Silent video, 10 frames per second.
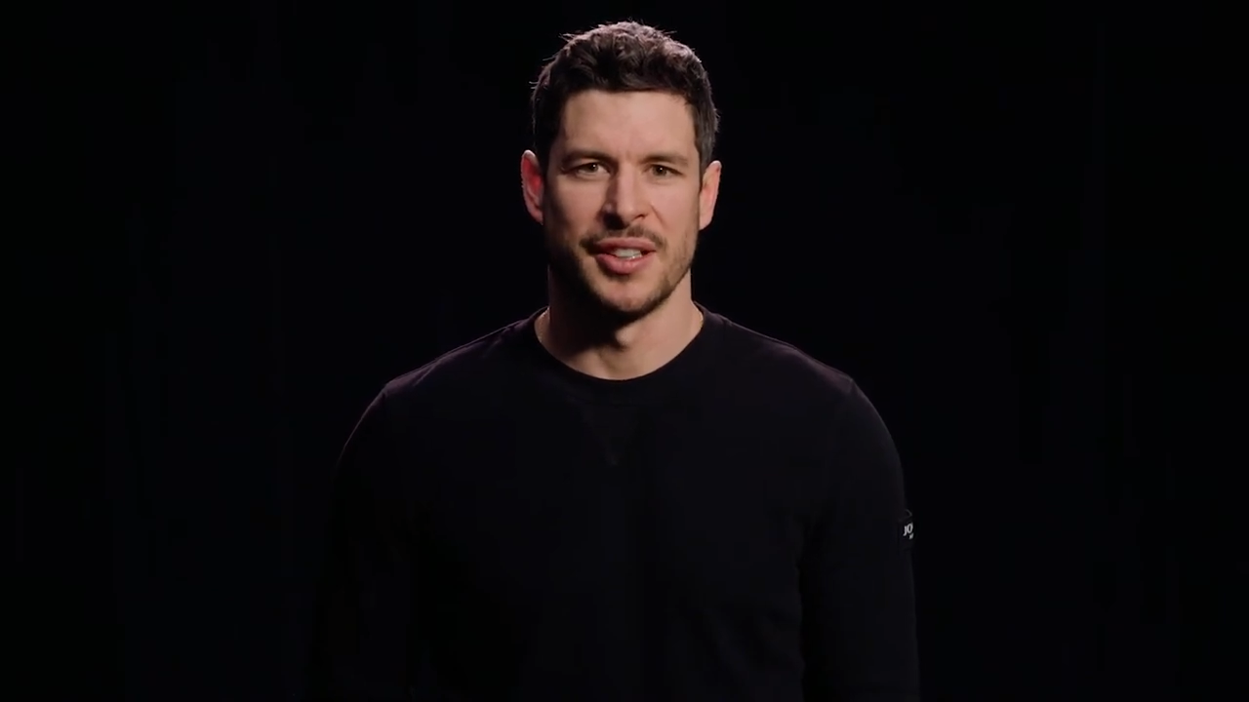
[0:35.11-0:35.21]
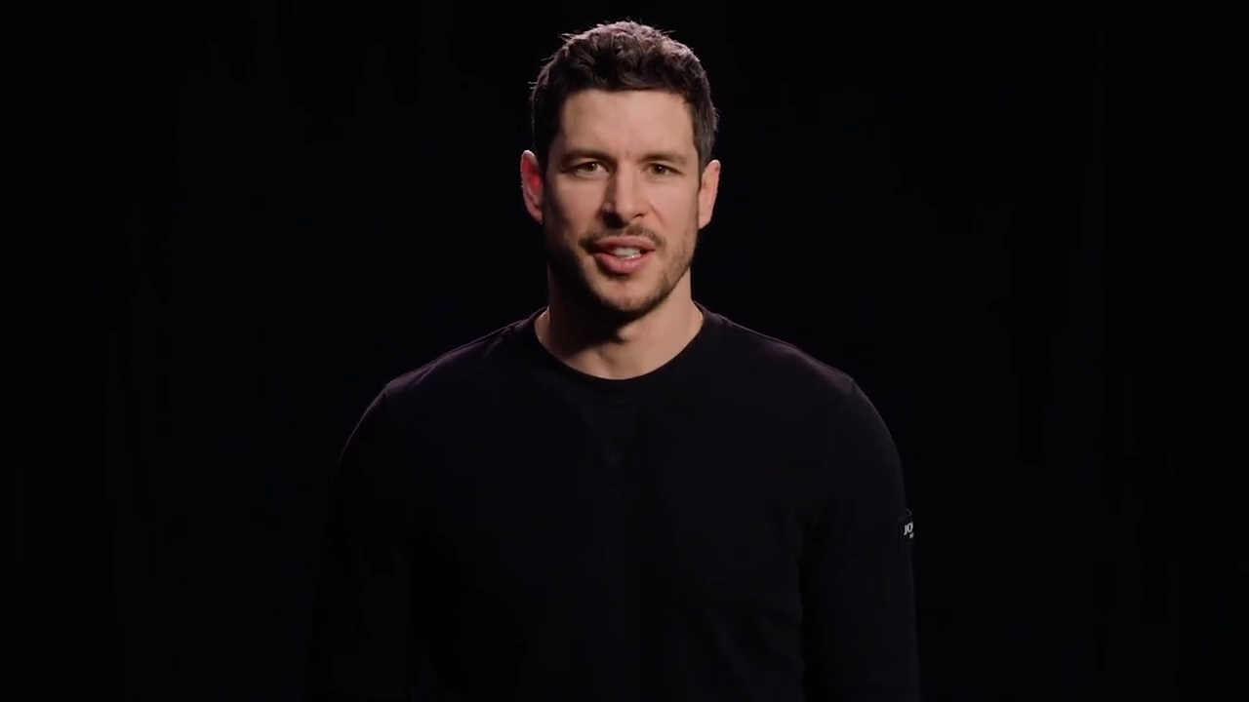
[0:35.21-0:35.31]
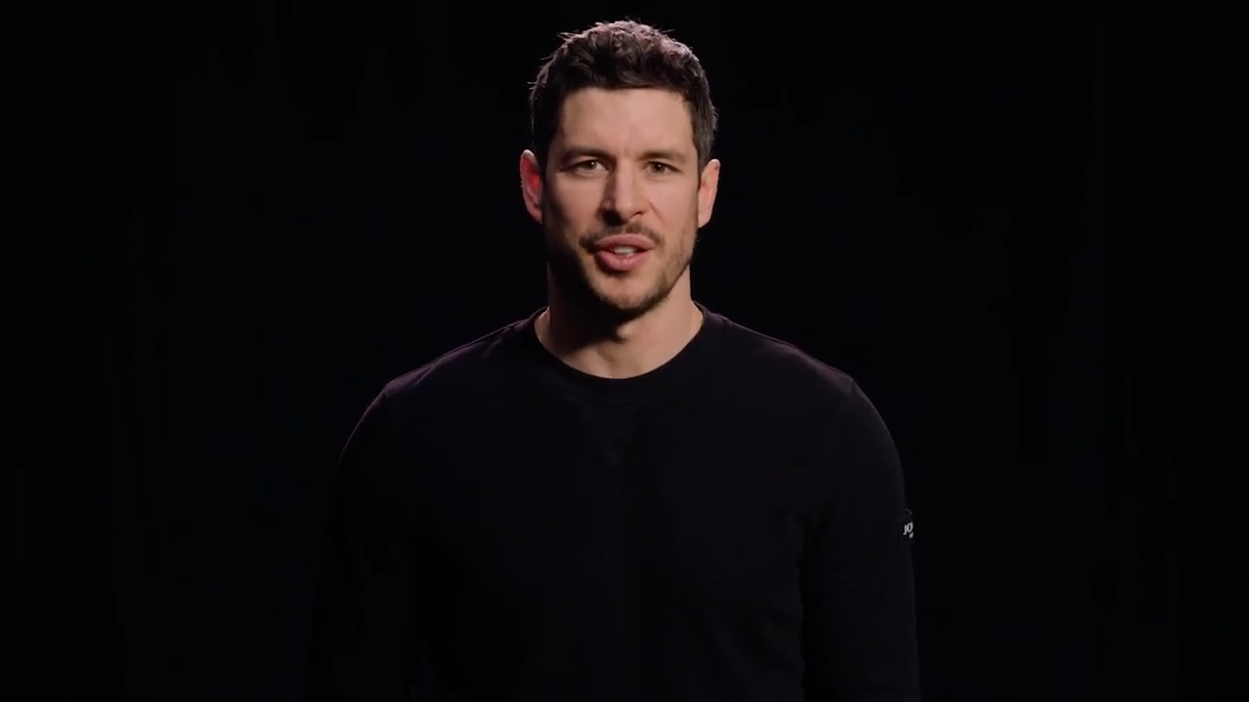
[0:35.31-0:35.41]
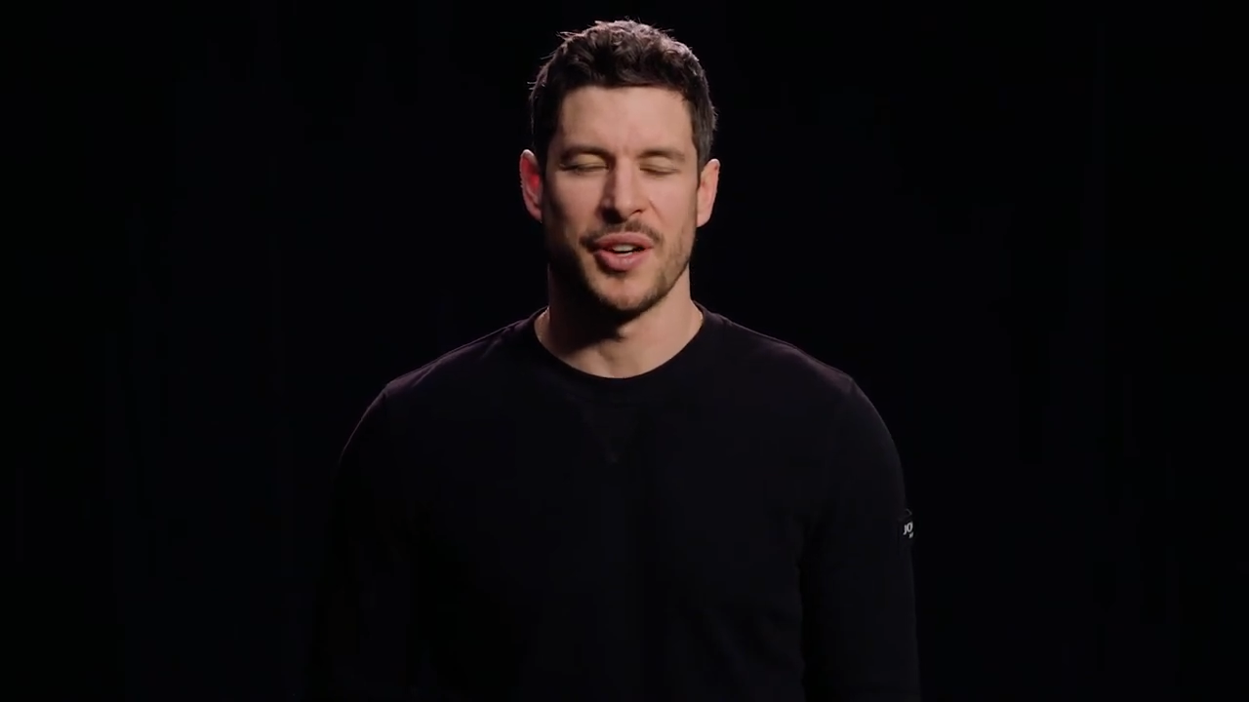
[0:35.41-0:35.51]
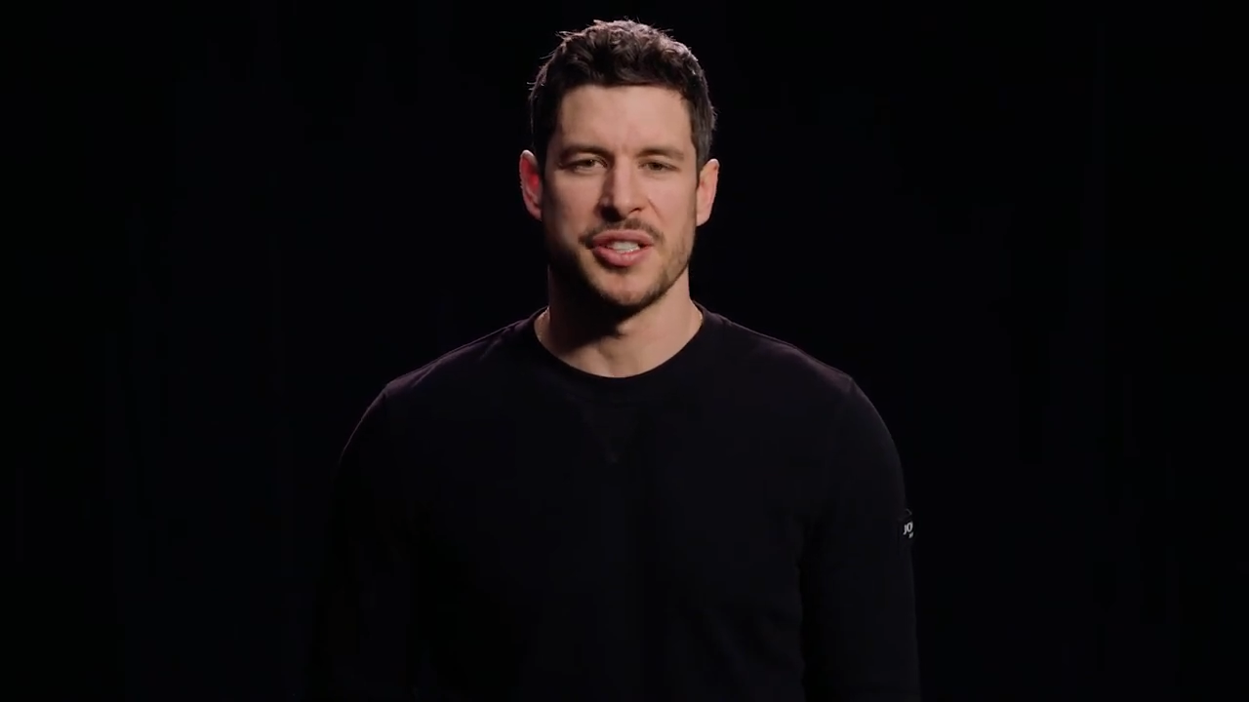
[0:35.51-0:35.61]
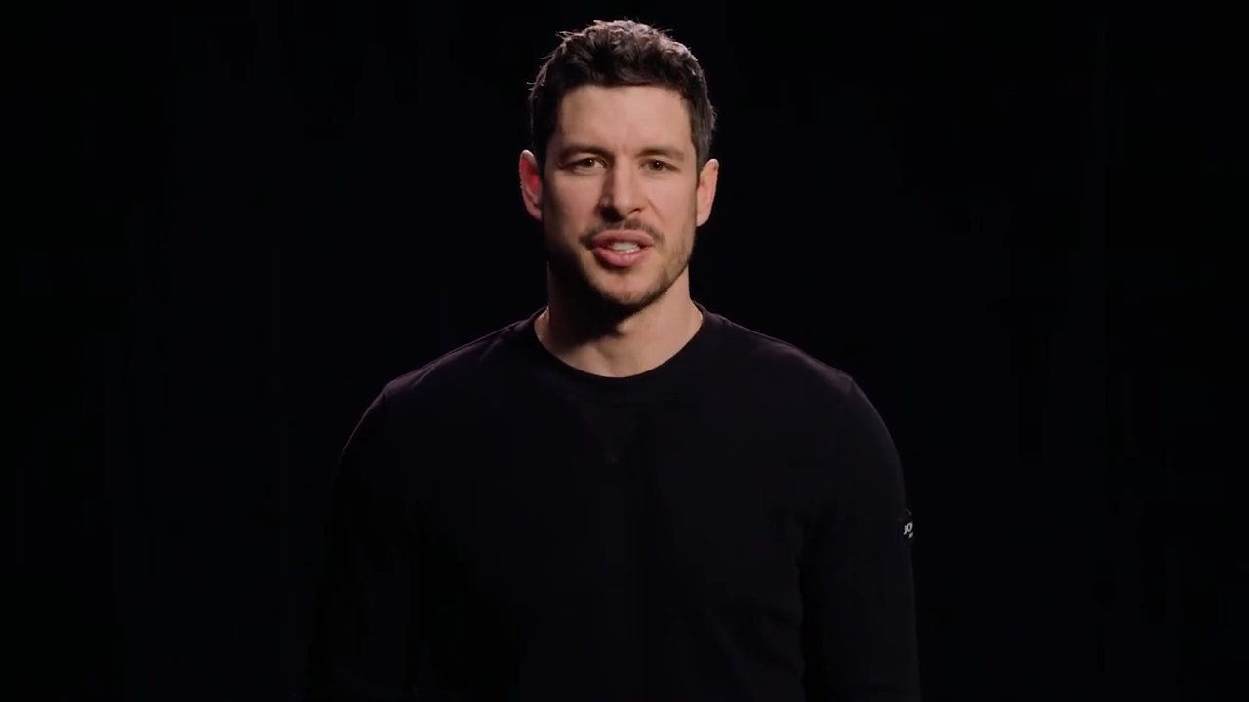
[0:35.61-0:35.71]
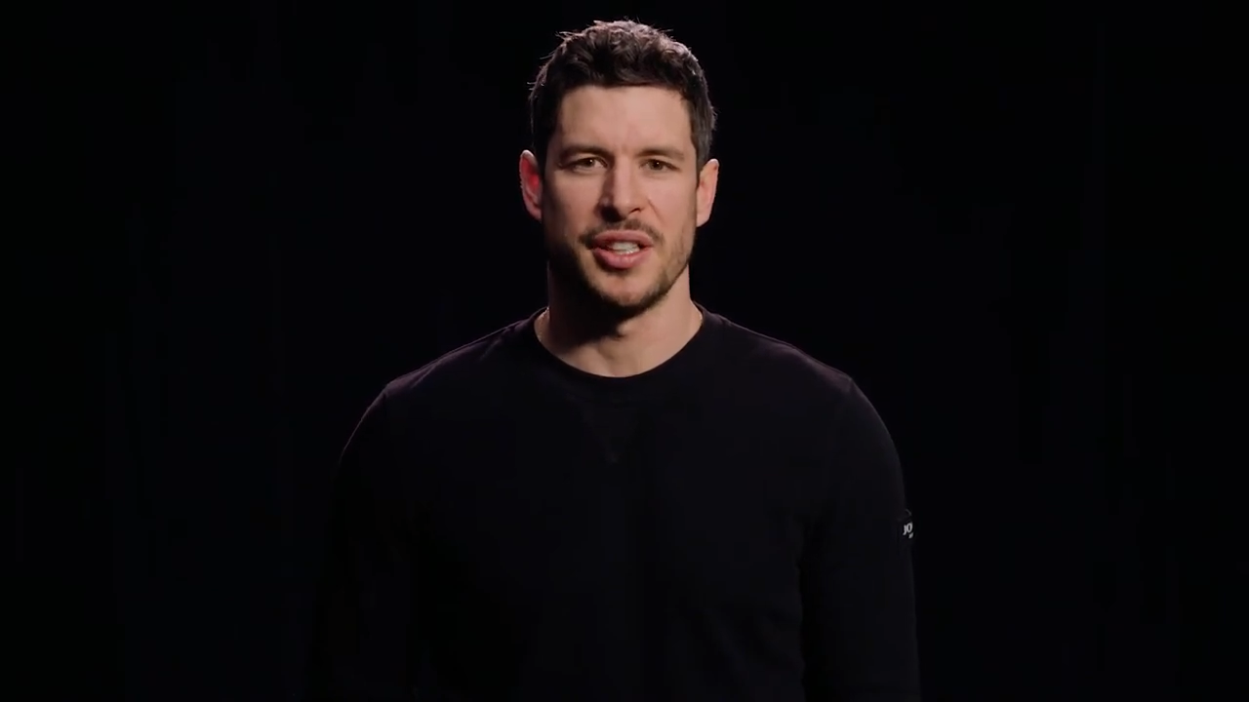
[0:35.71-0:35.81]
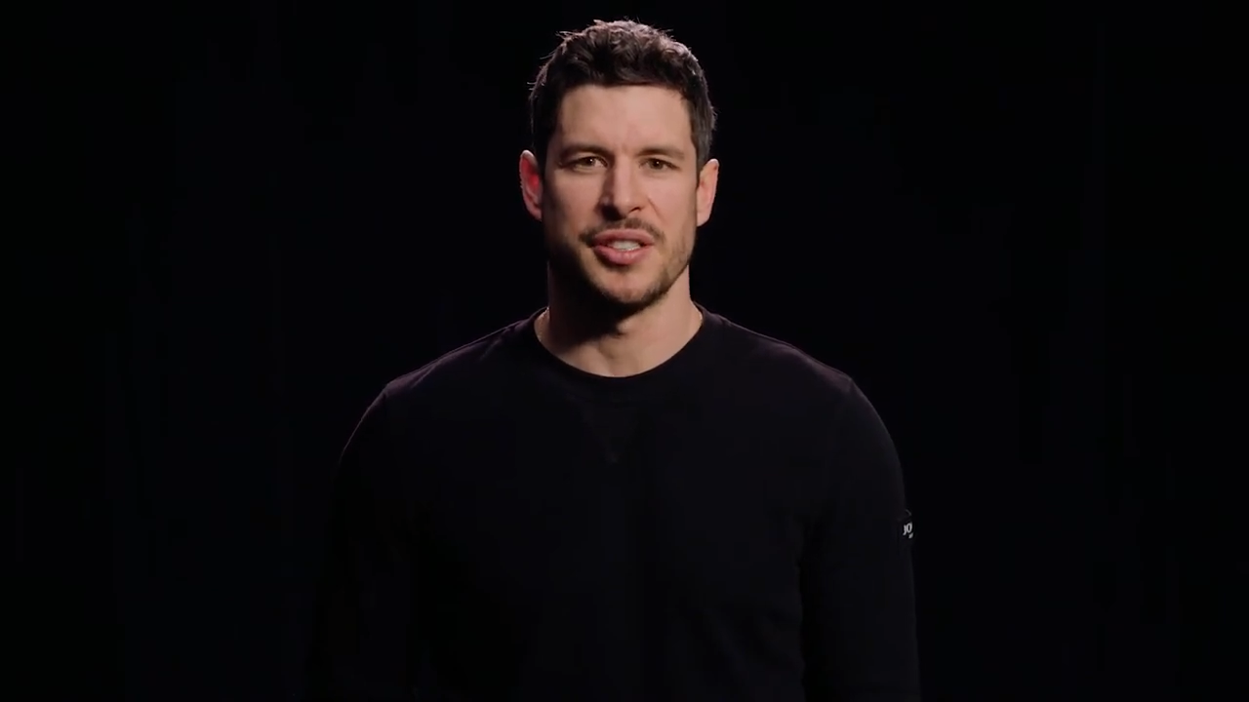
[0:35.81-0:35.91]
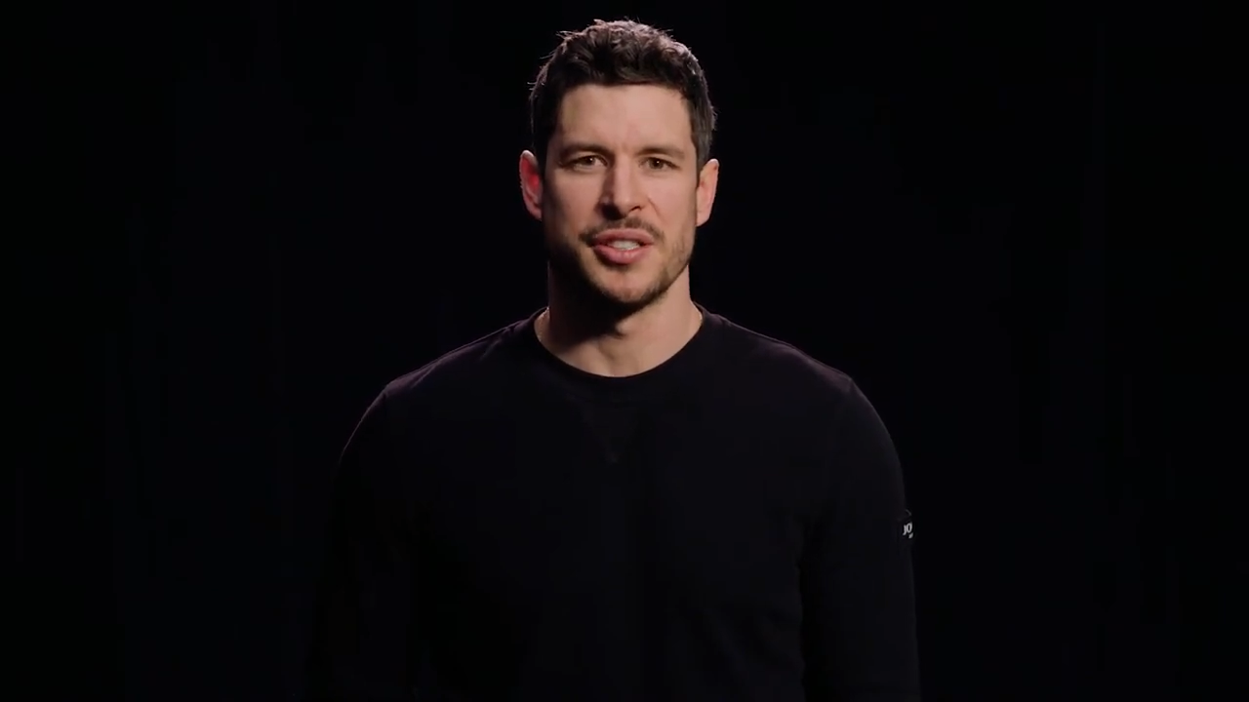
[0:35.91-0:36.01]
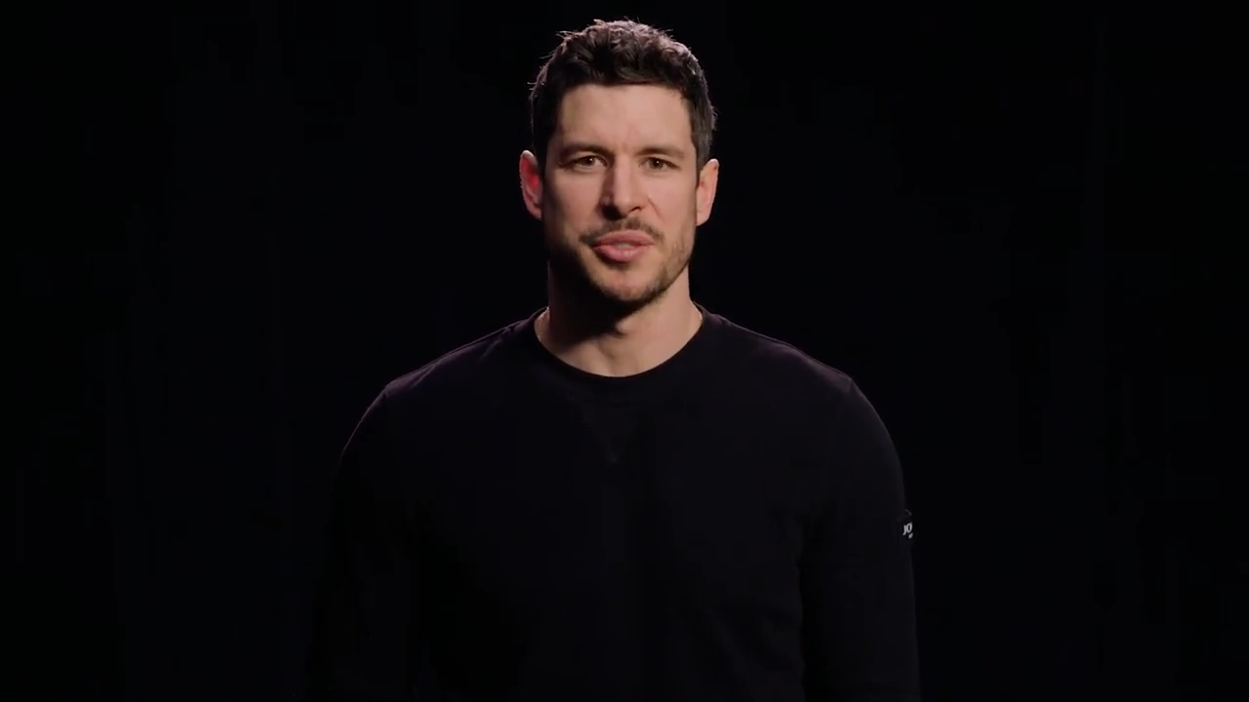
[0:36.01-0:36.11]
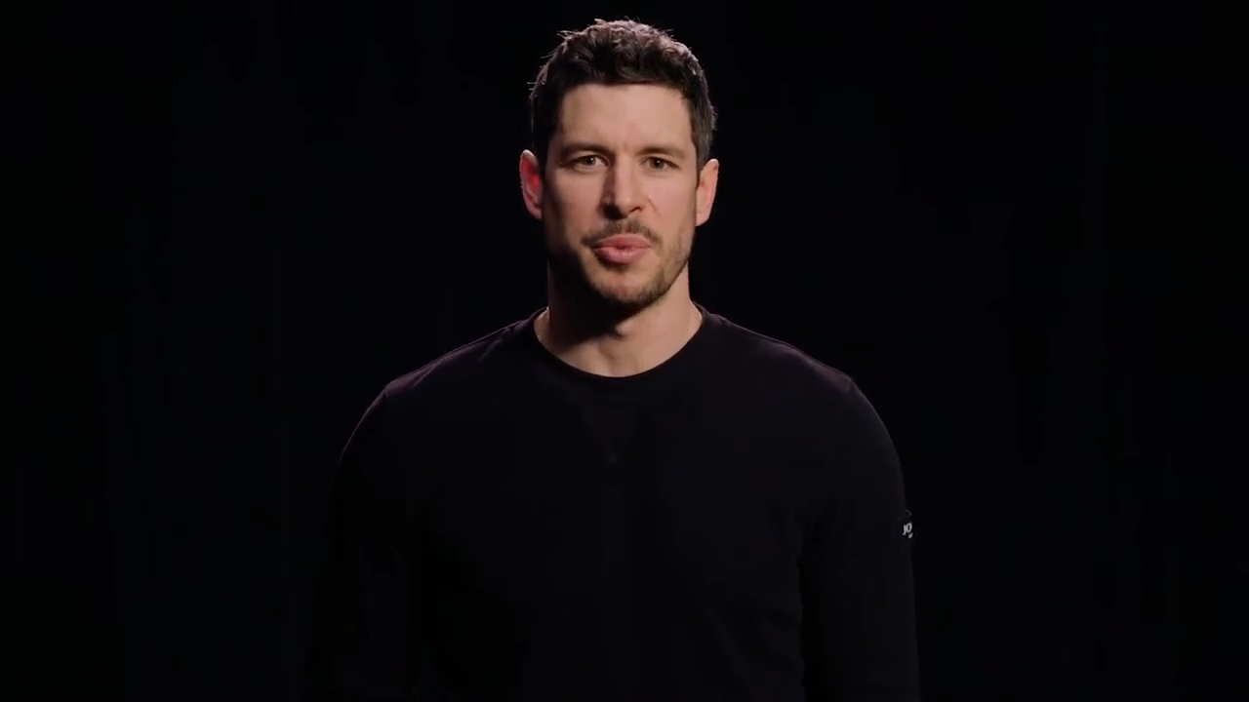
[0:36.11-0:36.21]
Congratulations,